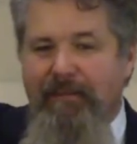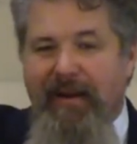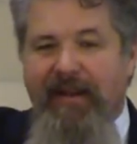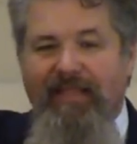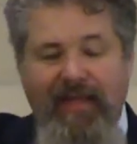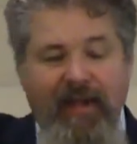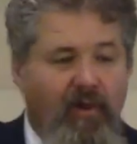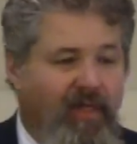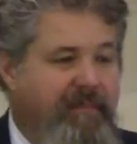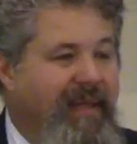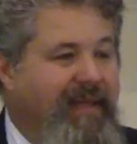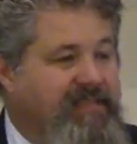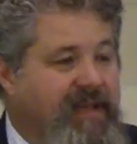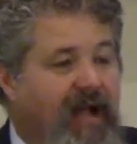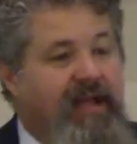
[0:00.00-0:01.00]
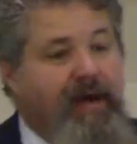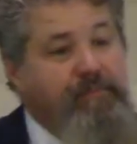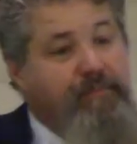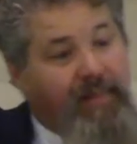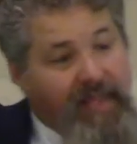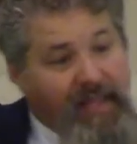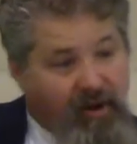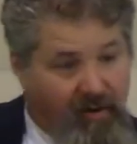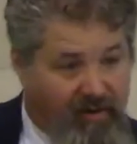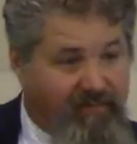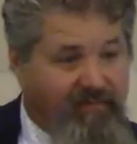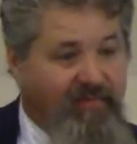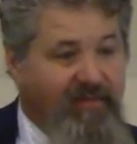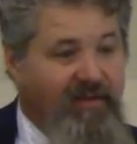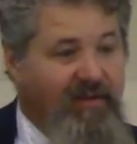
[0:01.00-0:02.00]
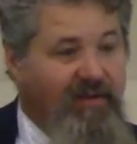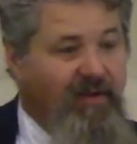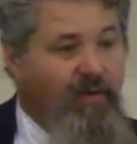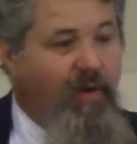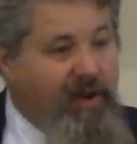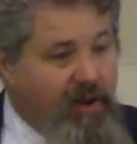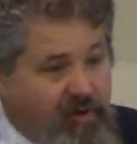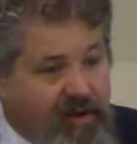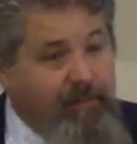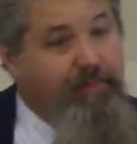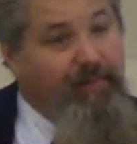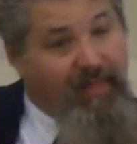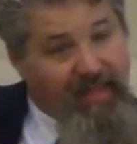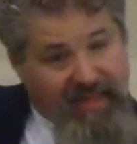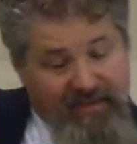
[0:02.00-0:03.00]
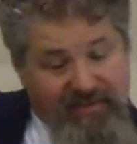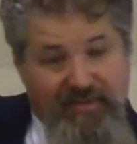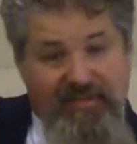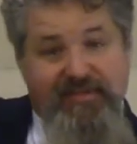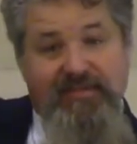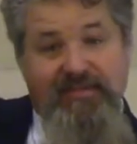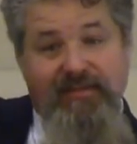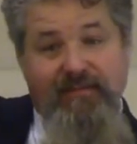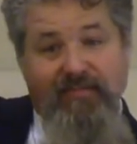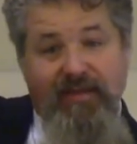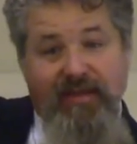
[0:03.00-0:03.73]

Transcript: but it literally means a completer, one who completes.